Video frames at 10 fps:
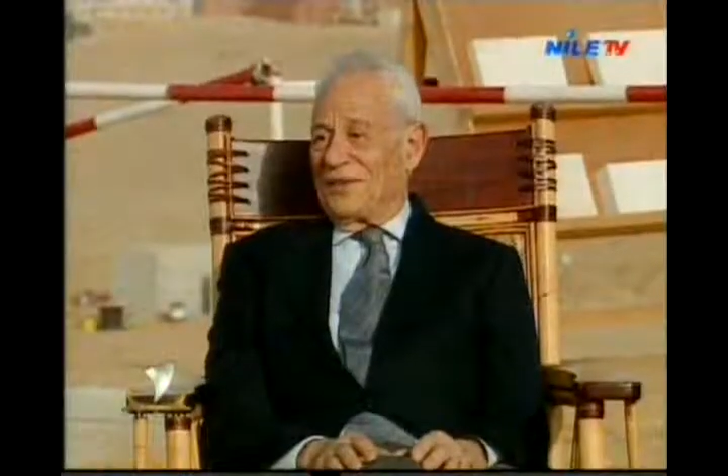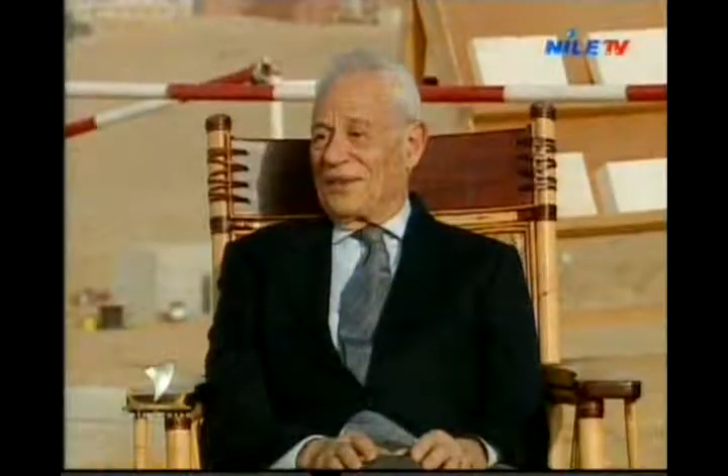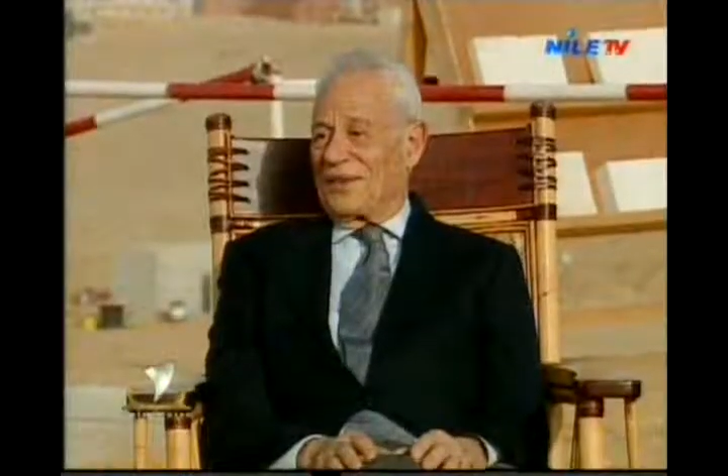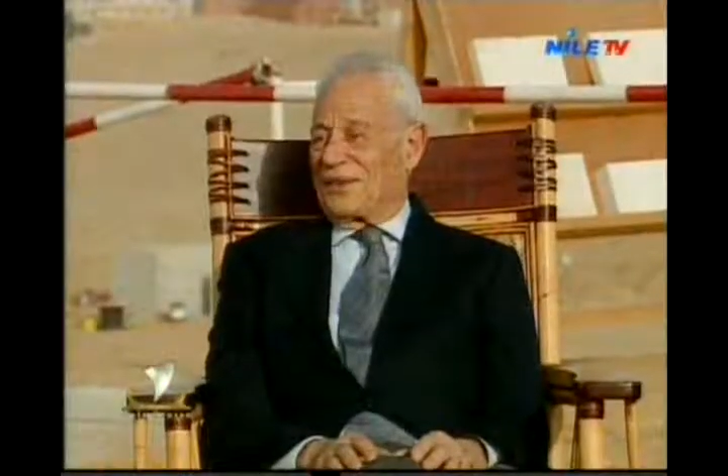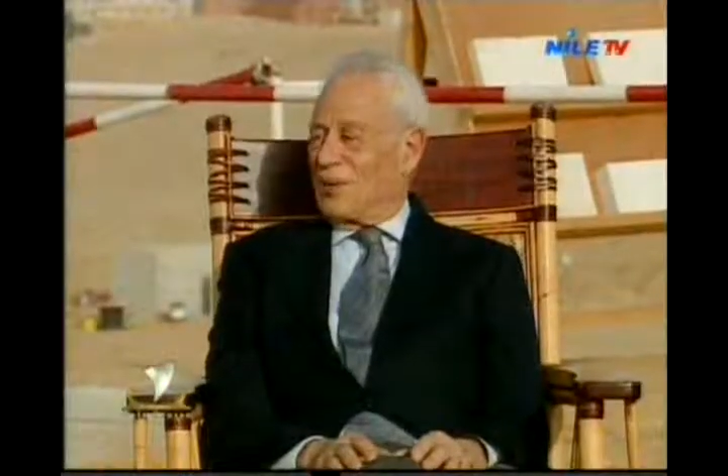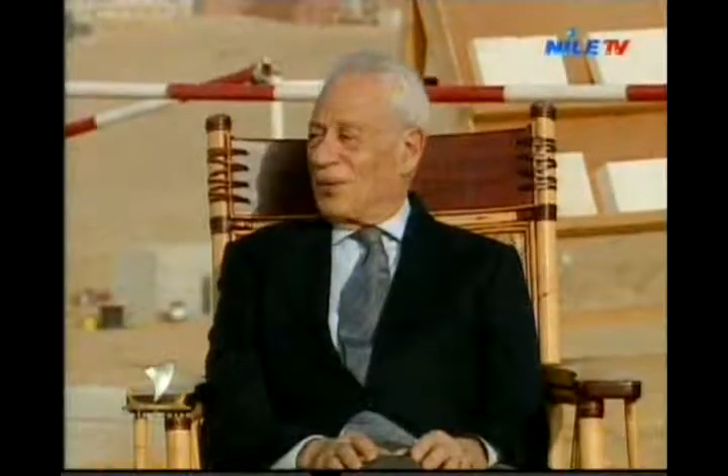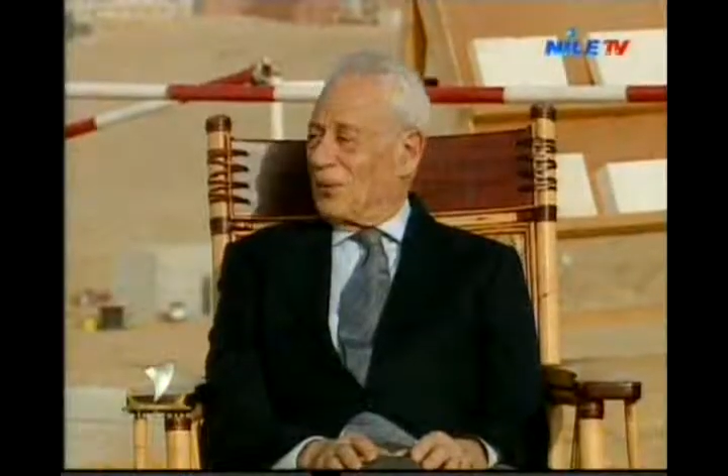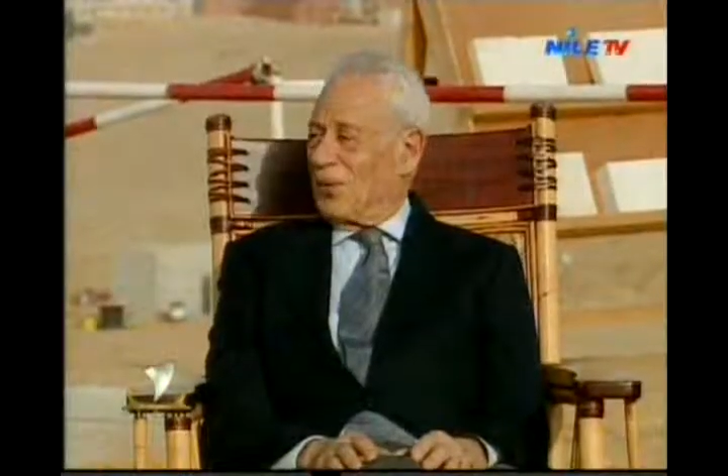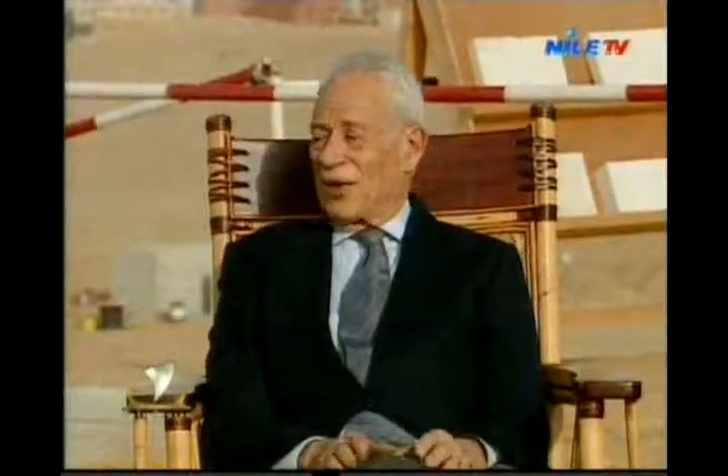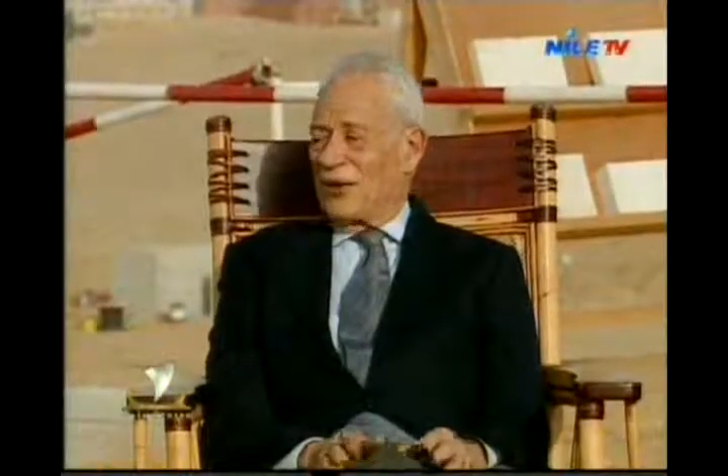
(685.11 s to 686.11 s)
It's
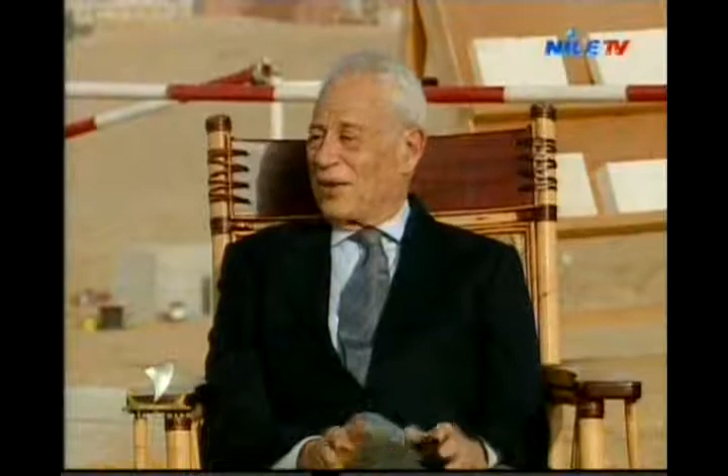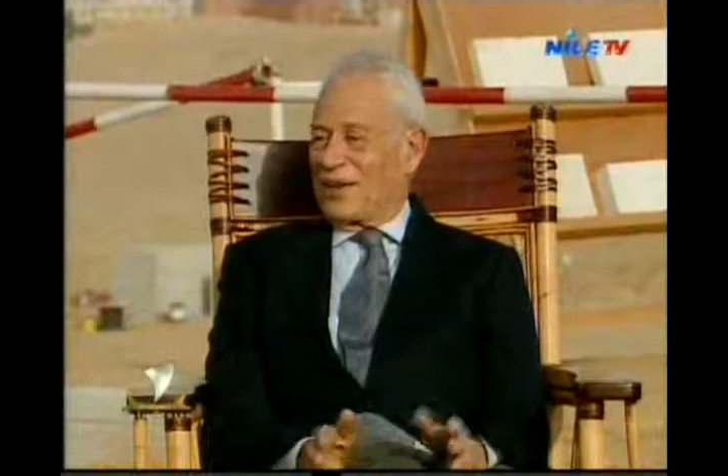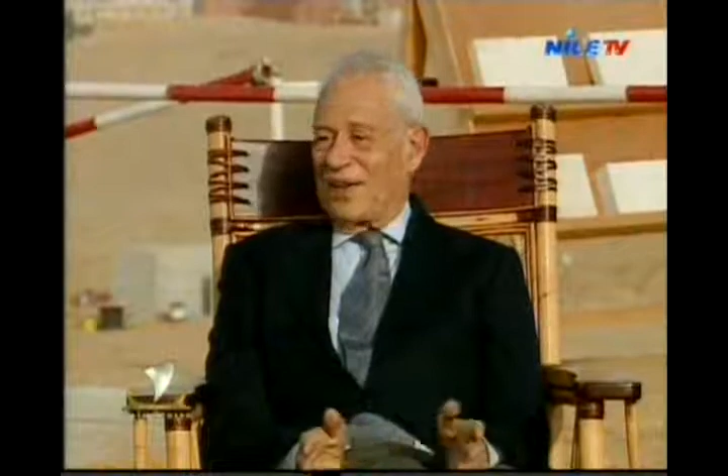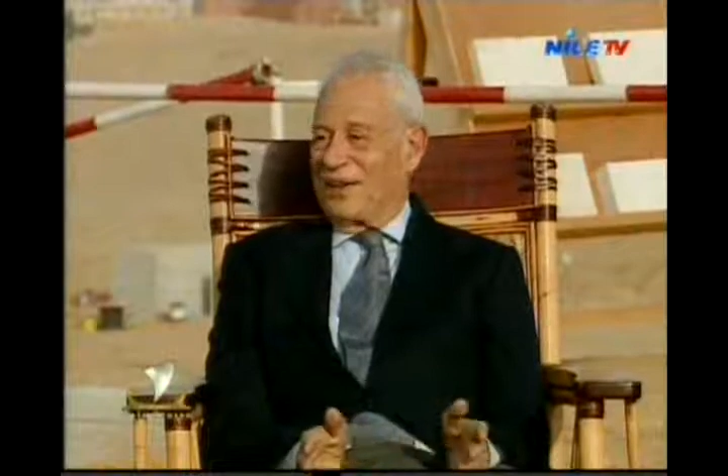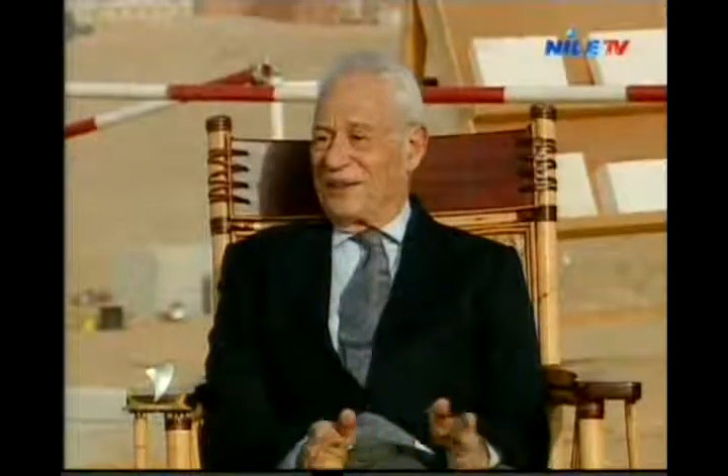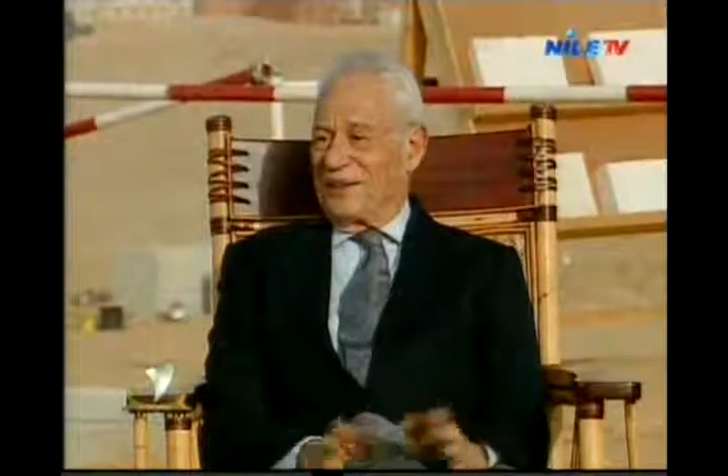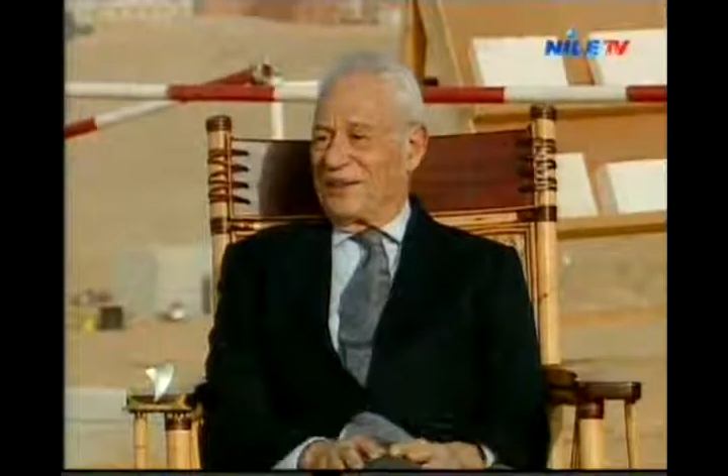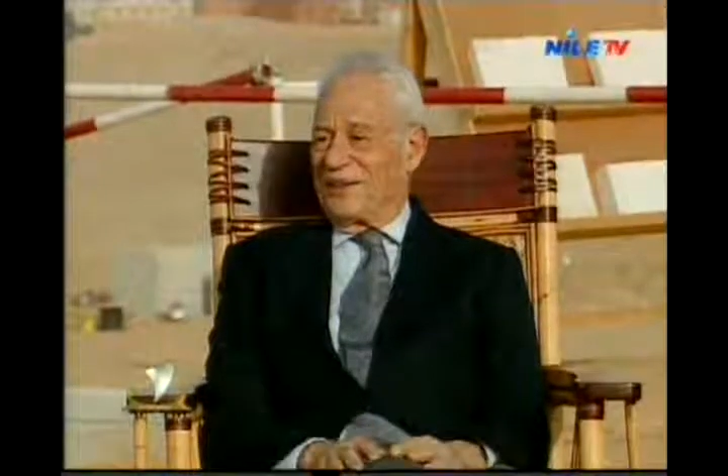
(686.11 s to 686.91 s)
one of a kind.